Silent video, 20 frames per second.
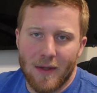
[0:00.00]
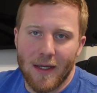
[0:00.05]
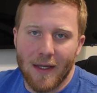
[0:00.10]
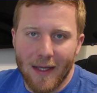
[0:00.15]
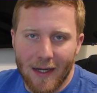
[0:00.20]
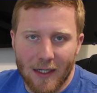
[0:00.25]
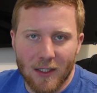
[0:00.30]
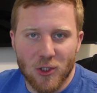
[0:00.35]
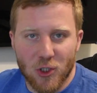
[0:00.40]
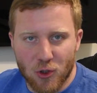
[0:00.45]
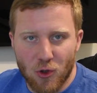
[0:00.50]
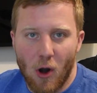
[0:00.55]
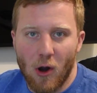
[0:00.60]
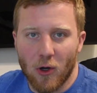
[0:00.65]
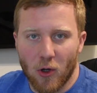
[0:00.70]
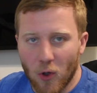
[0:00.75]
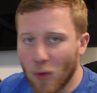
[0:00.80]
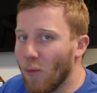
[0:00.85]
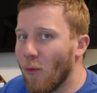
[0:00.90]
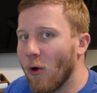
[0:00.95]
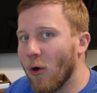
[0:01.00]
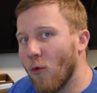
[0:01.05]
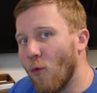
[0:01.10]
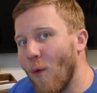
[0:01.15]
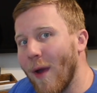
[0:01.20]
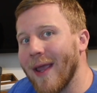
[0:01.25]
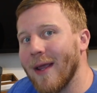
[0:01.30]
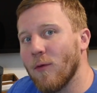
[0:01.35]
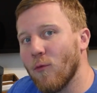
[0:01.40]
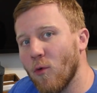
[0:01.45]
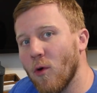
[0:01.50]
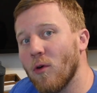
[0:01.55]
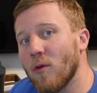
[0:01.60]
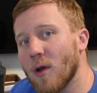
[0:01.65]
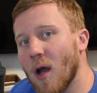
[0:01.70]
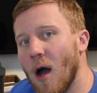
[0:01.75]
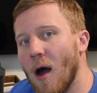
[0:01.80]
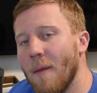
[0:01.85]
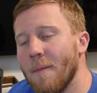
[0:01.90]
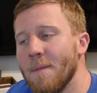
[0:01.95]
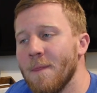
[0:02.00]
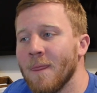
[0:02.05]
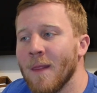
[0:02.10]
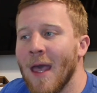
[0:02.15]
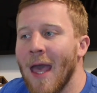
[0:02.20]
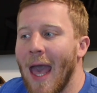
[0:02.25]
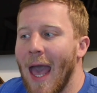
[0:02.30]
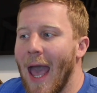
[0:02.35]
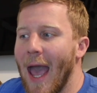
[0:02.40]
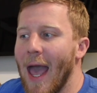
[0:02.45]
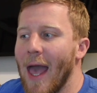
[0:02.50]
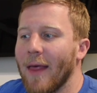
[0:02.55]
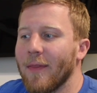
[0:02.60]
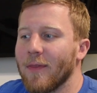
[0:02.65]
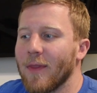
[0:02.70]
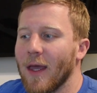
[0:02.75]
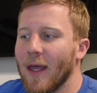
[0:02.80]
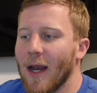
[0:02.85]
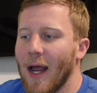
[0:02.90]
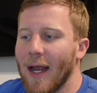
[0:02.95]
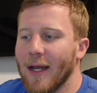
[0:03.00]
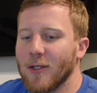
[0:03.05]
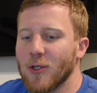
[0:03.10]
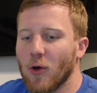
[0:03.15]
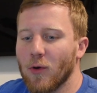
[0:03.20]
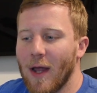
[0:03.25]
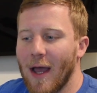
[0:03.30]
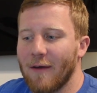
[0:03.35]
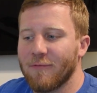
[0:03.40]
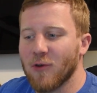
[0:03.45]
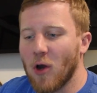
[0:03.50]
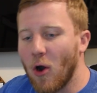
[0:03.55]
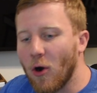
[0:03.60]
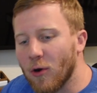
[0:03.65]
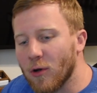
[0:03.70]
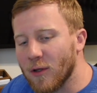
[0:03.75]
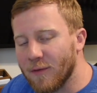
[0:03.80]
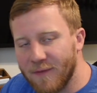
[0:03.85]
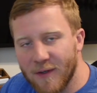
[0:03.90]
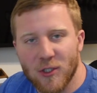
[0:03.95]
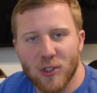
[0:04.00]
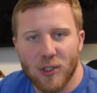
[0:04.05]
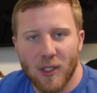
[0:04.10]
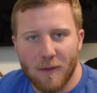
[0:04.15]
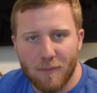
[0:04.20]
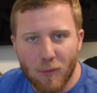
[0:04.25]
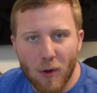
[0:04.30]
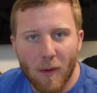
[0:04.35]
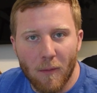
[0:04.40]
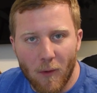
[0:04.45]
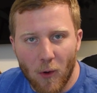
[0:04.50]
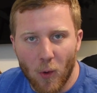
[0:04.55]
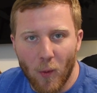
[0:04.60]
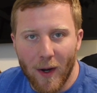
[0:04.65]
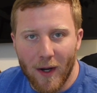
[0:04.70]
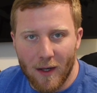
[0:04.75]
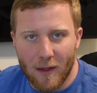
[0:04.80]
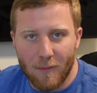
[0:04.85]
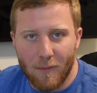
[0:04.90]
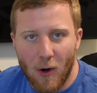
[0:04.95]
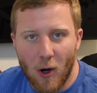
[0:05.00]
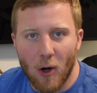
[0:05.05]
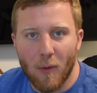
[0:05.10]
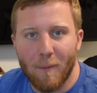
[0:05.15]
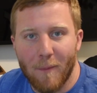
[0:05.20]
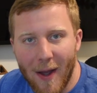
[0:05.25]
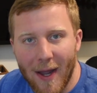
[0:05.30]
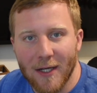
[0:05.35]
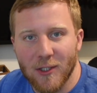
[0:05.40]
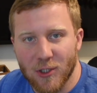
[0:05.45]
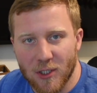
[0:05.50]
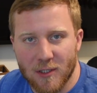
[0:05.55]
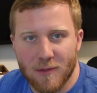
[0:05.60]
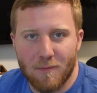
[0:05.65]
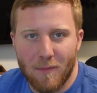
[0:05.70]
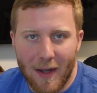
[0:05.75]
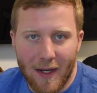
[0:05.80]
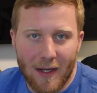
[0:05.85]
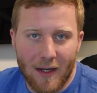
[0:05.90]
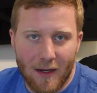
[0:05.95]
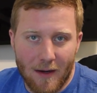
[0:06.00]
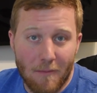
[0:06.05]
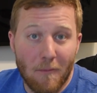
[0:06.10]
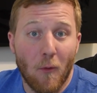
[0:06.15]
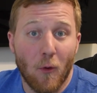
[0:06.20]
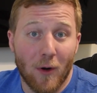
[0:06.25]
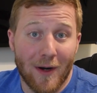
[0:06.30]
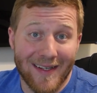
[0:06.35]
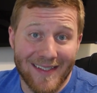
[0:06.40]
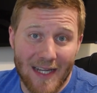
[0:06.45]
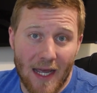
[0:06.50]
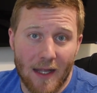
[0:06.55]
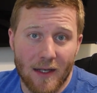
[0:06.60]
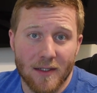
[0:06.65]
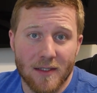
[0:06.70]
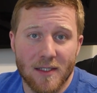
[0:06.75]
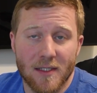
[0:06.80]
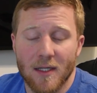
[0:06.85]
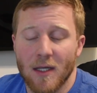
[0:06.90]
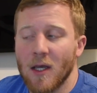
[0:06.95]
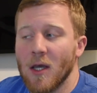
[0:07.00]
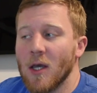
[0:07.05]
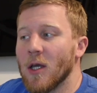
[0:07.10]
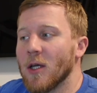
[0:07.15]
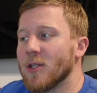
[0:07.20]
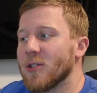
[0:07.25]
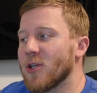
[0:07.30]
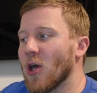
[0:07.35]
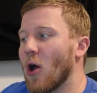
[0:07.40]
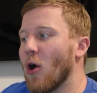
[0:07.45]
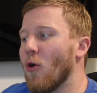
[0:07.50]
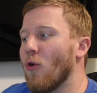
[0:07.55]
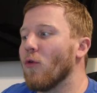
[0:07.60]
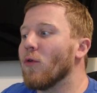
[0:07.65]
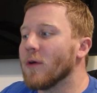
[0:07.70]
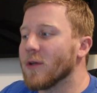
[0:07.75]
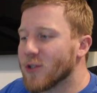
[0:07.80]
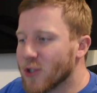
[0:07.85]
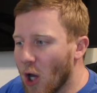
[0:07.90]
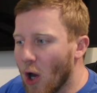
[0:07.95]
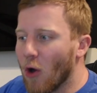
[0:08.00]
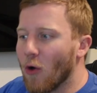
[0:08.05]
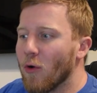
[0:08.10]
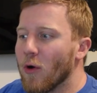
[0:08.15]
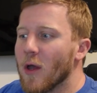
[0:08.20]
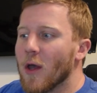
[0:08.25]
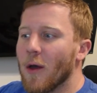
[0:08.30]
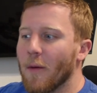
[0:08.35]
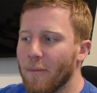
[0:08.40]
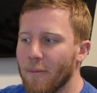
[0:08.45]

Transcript: getting stronger, more weight will come, and that I don't have to artificially put more weight on the bar by just making it more intense. So